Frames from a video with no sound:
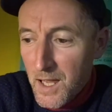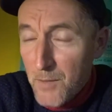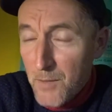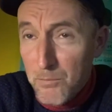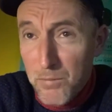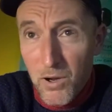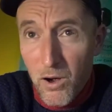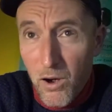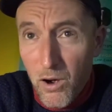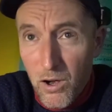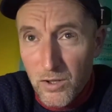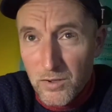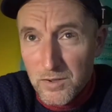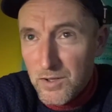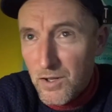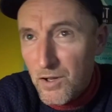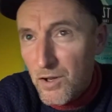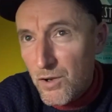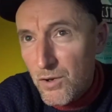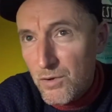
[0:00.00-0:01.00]
but
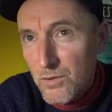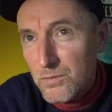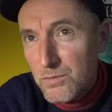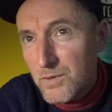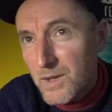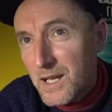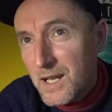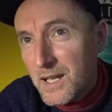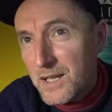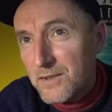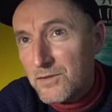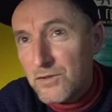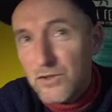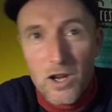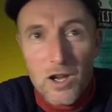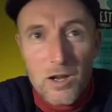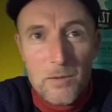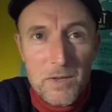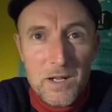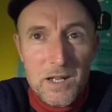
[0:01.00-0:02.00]
also in
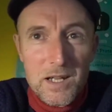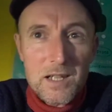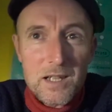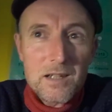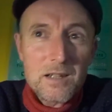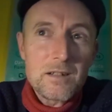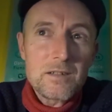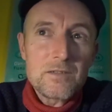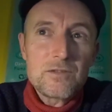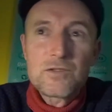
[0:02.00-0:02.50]
Germany and